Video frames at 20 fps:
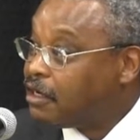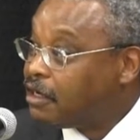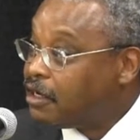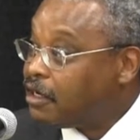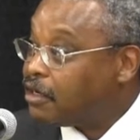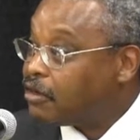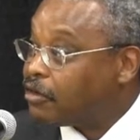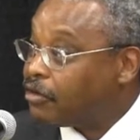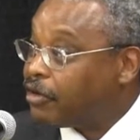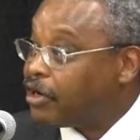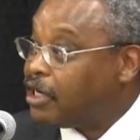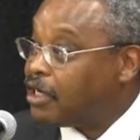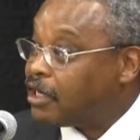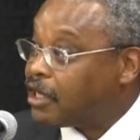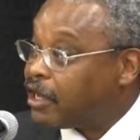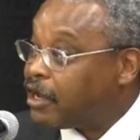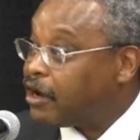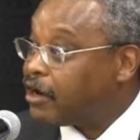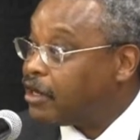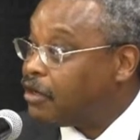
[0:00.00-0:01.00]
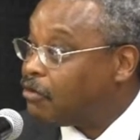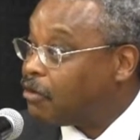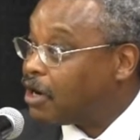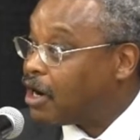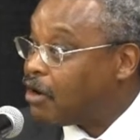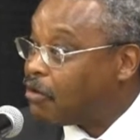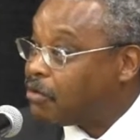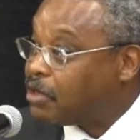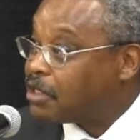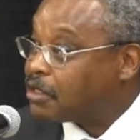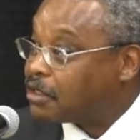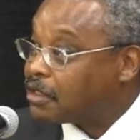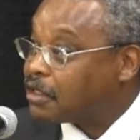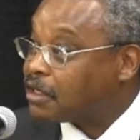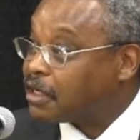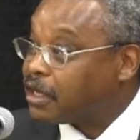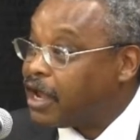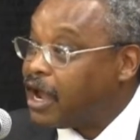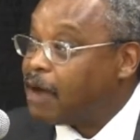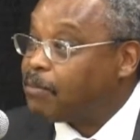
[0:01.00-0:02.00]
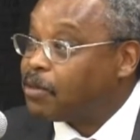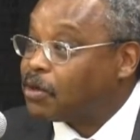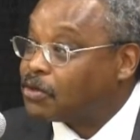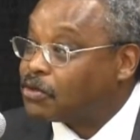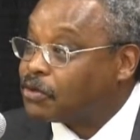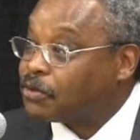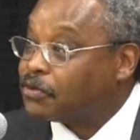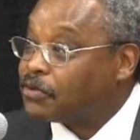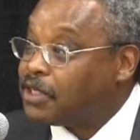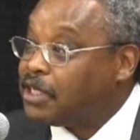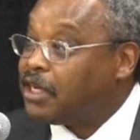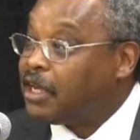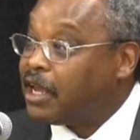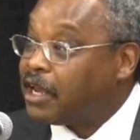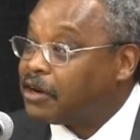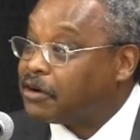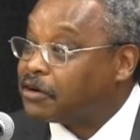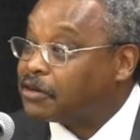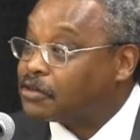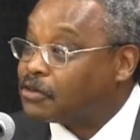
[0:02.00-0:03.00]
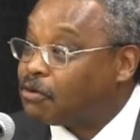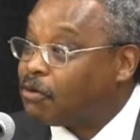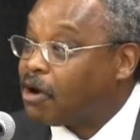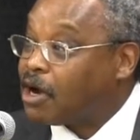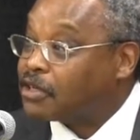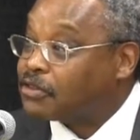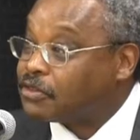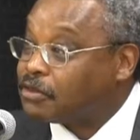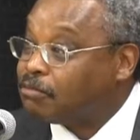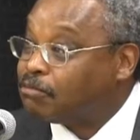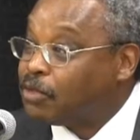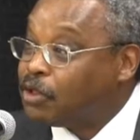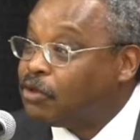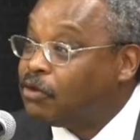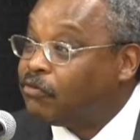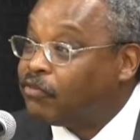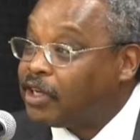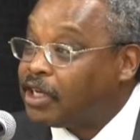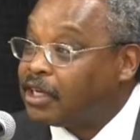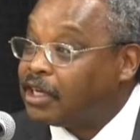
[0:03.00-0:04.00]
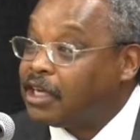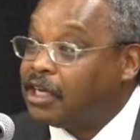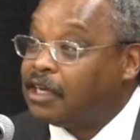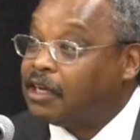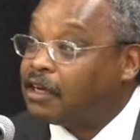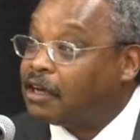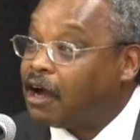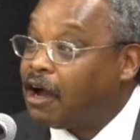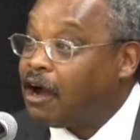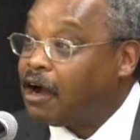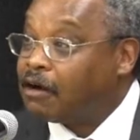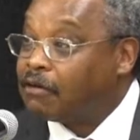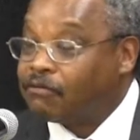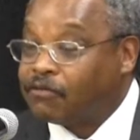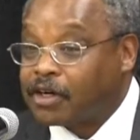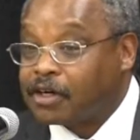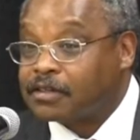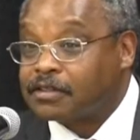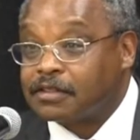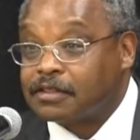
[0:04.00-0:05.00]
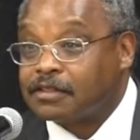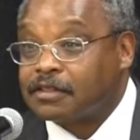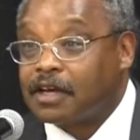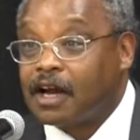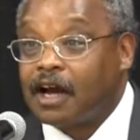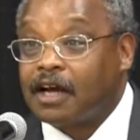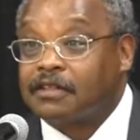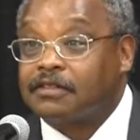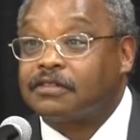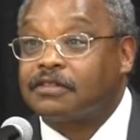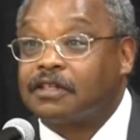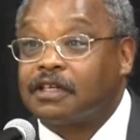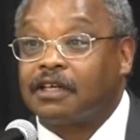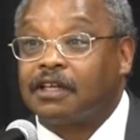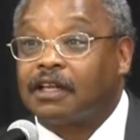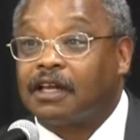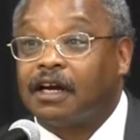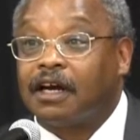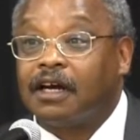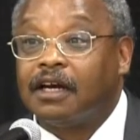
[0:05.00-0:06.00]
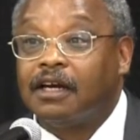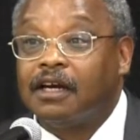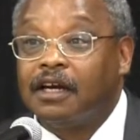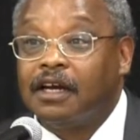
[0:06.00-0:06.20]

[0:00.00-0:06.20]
in Greene County, when I went to the Capitol Theater to watch a movie, King Kong versus Godzilla,